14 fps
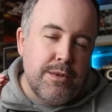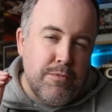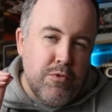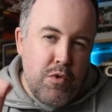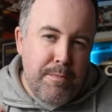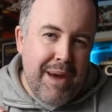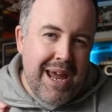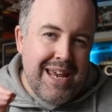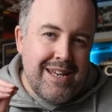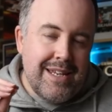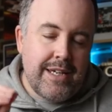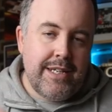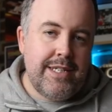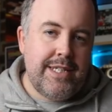to
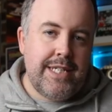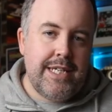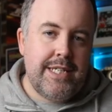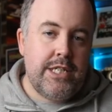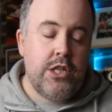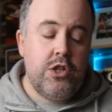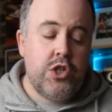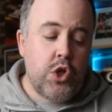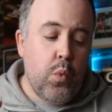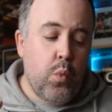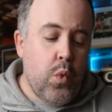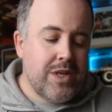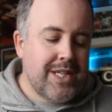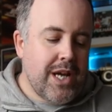remain consistent. So
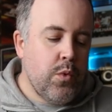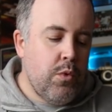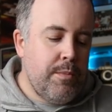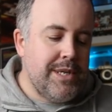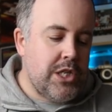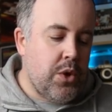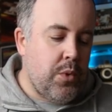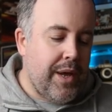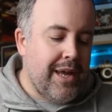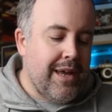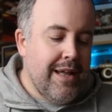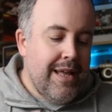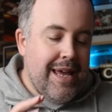what I will be doing